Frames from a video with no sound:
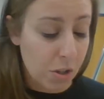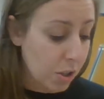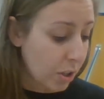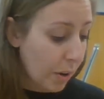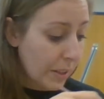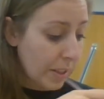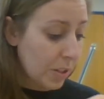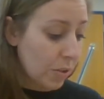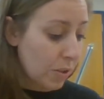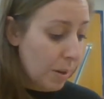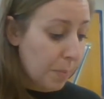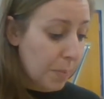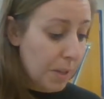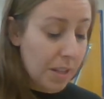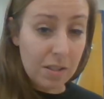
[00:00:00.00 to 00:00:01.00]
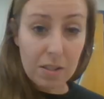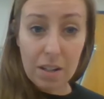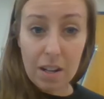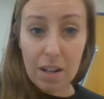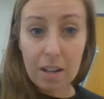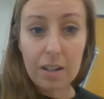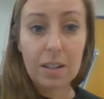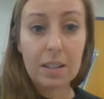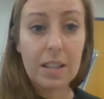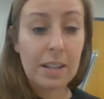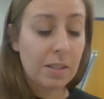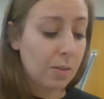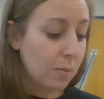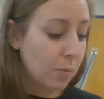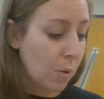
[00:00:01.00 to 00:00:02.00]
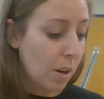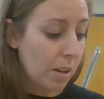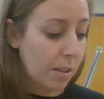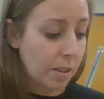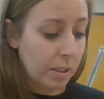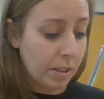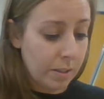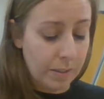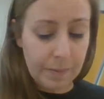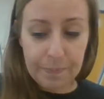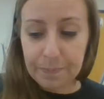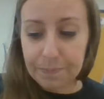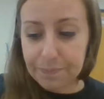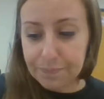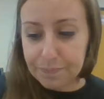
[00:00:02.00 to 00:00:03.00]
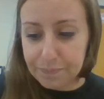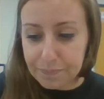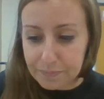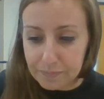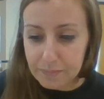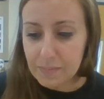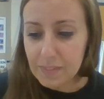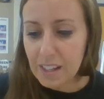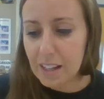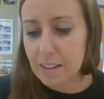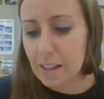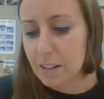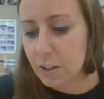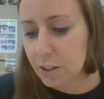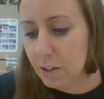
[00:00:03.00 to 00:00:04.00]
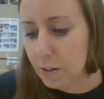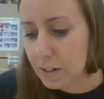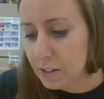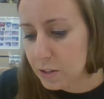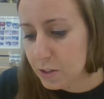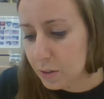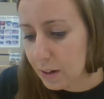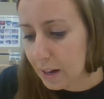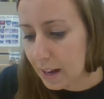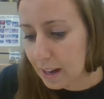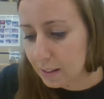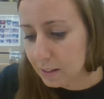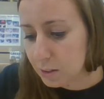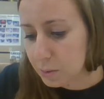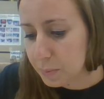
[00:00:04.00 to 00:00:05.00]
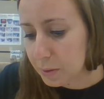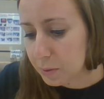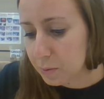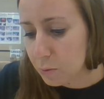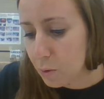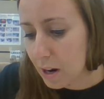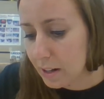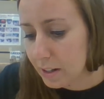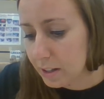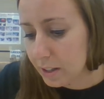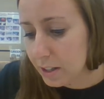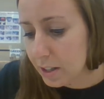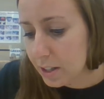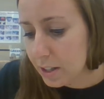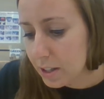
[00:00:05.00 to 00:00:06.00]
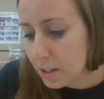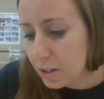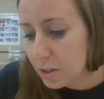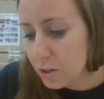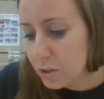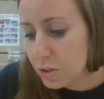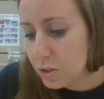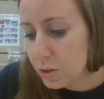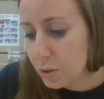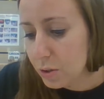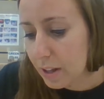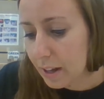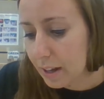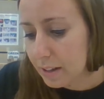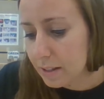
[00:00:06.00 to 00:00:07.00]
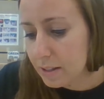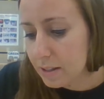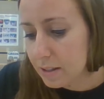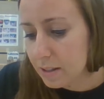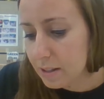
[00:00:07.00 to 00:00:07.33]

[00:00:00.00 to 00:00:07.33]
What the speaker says: you're going to dip it in a glass of water, and then you're going to add a little bit of water to that